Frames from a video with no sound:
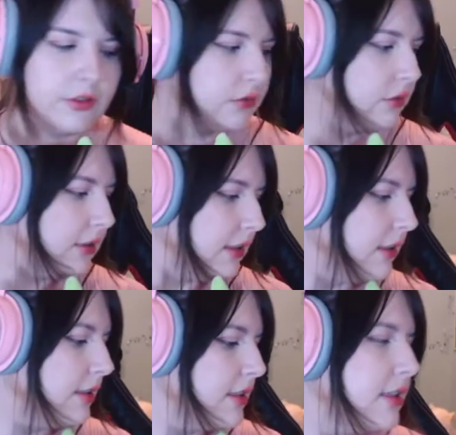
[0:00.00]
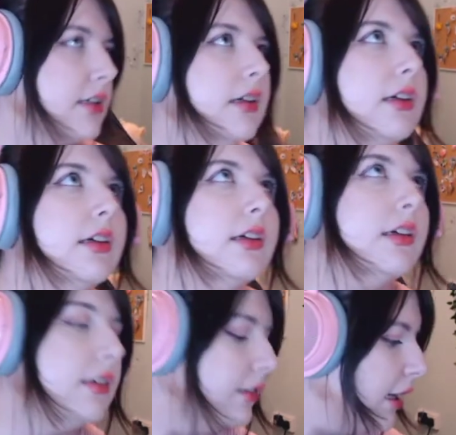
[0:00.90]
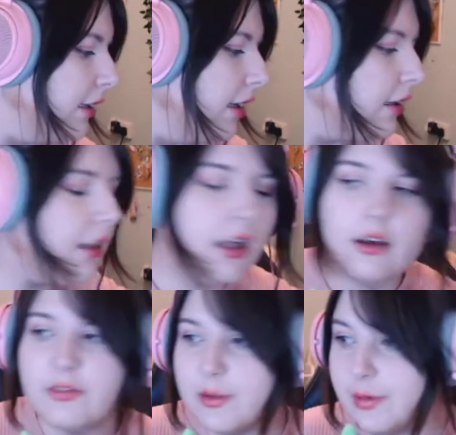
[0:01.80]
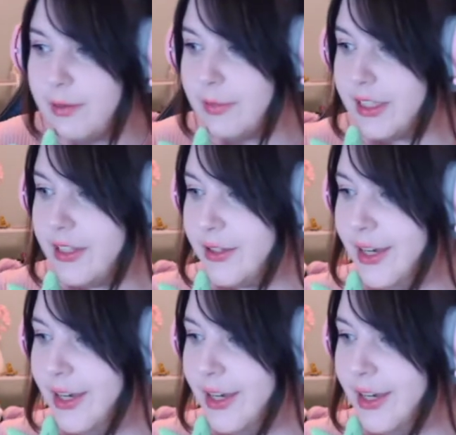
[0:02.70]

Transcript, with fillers: Grookys. I, I, I, love the Mimikyu.